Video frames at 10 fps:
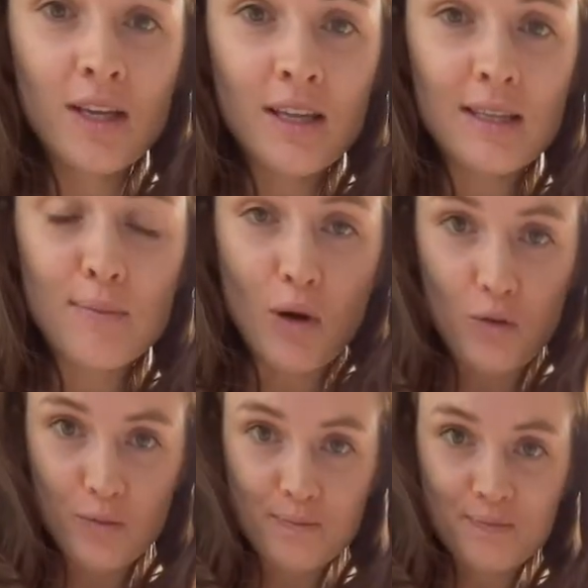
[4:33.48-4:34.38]
the
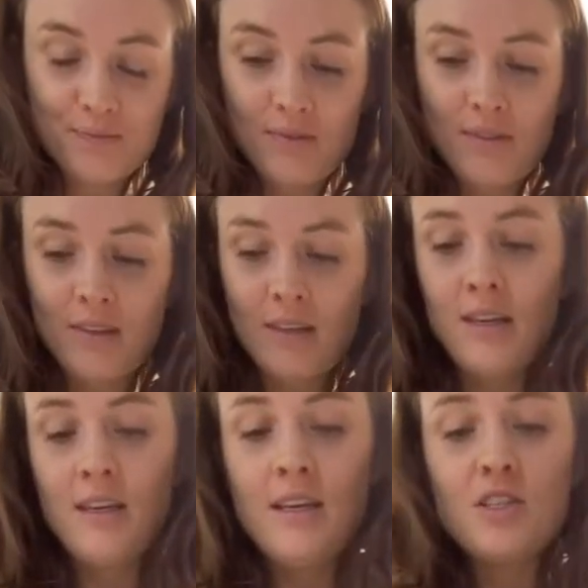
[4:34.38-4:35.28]
bowl.
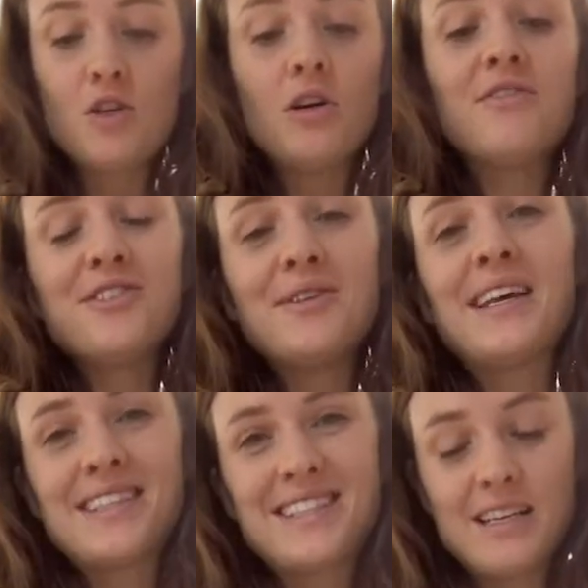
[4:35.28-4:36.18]
So if you,
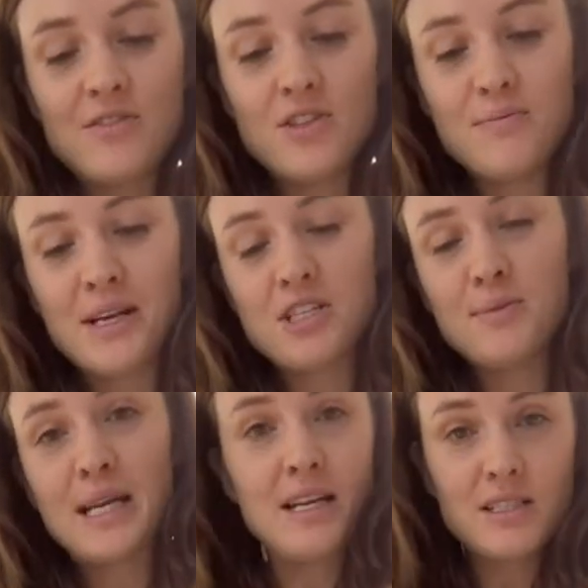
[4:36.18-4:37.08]
as I said, if you mash the
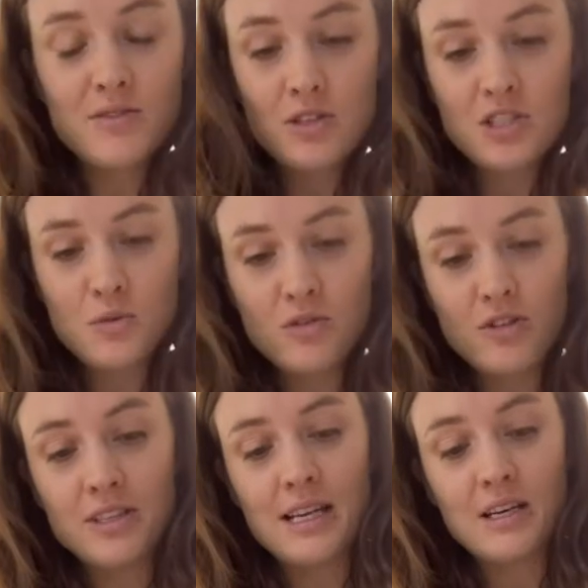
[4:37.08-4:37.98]
bananas first, you would have
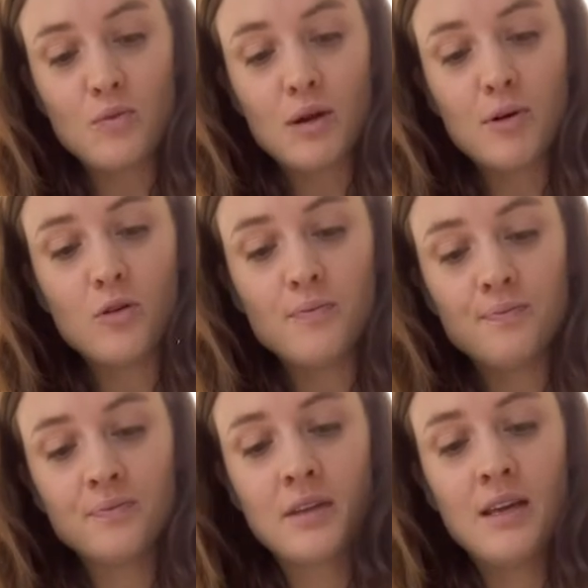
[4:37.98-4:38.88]
only needed 1 bowl.
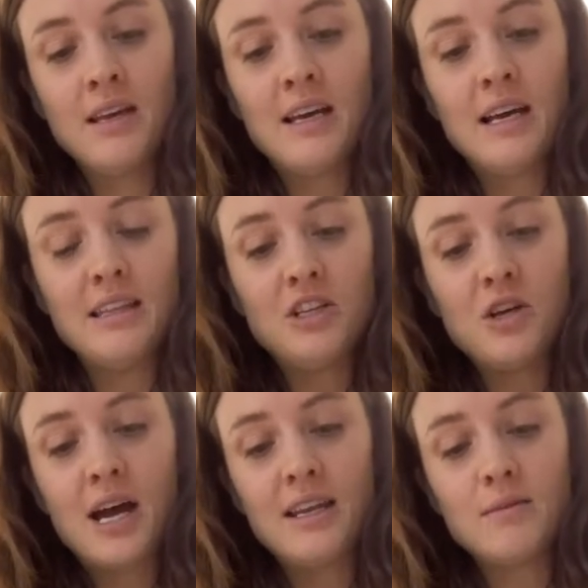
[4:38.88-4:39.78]
And then you
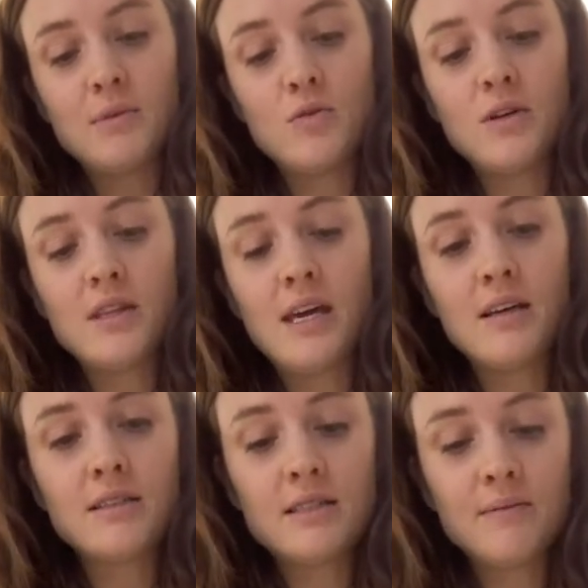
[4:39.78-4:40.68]
add the milk and the
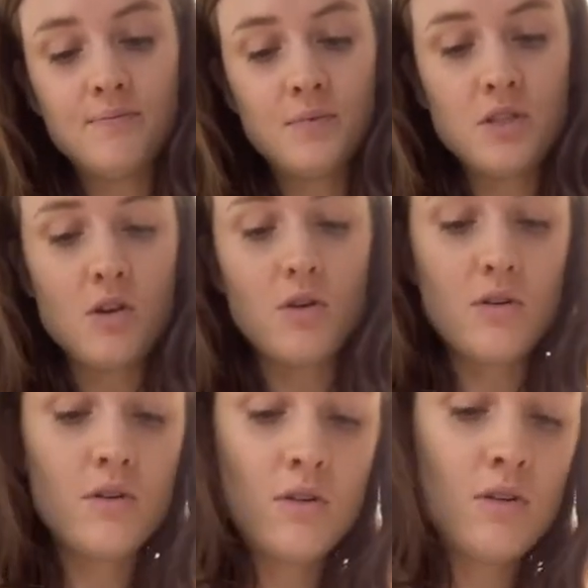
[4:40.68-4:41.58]
eggs. So
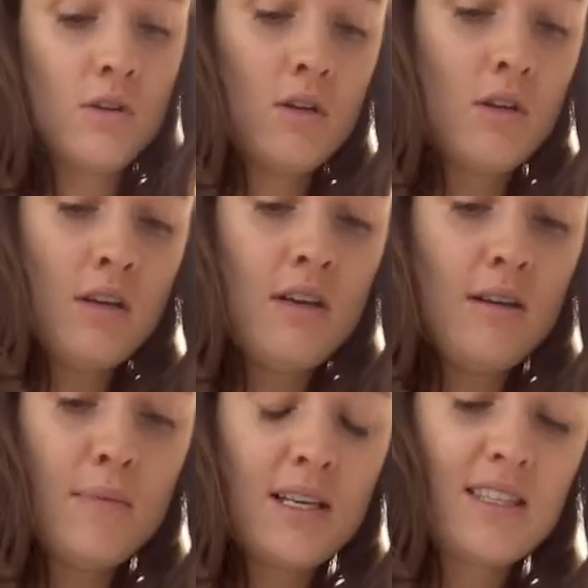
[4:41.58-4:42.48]

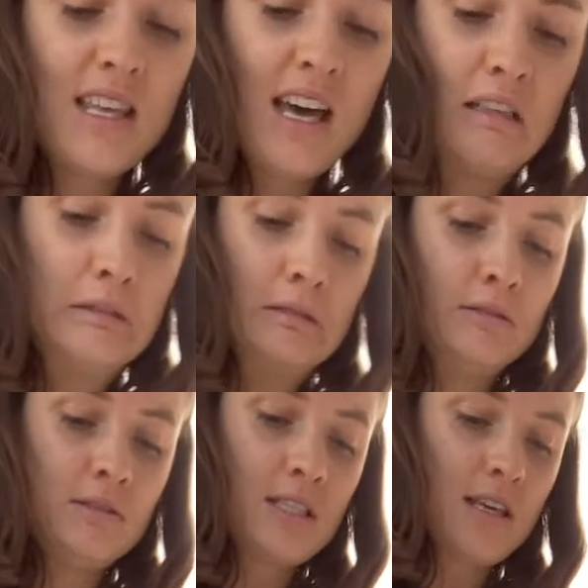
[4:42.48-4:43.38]
mix that
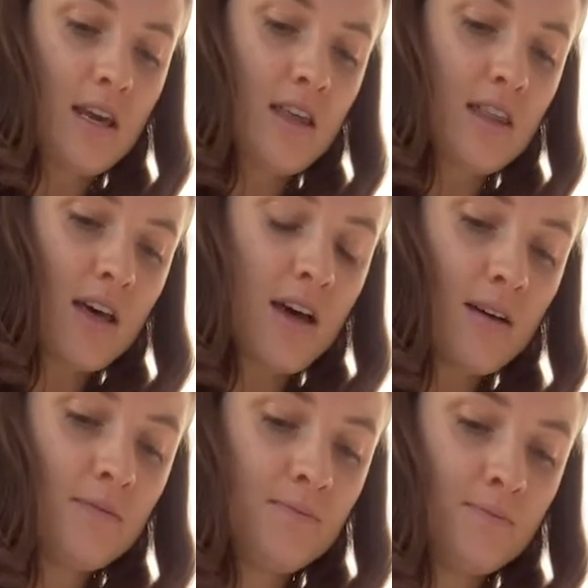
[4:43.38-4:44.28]
together.